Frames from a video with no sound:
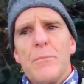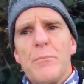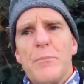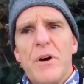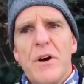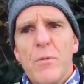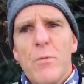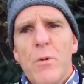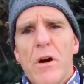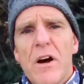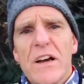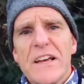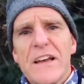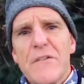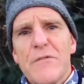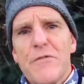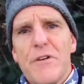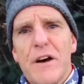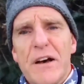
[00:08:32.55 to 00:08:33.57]
But what I
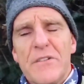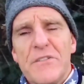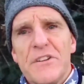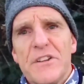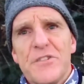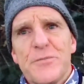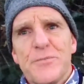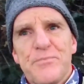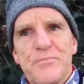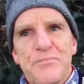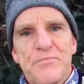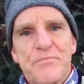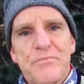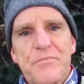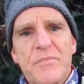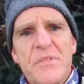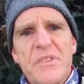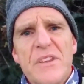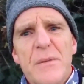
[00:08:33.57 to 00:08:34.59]
have found is
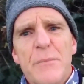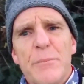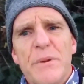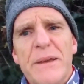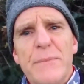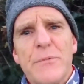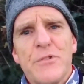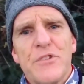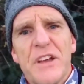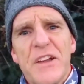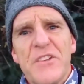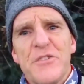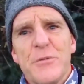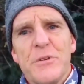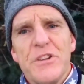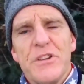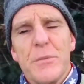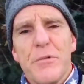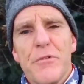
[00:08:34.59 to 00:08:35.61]
people tend
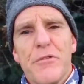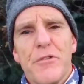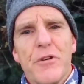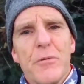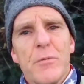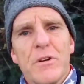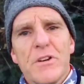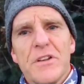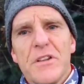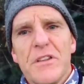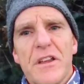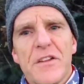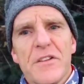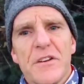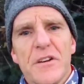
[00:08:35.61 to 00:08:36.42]
to either prefer one or the other,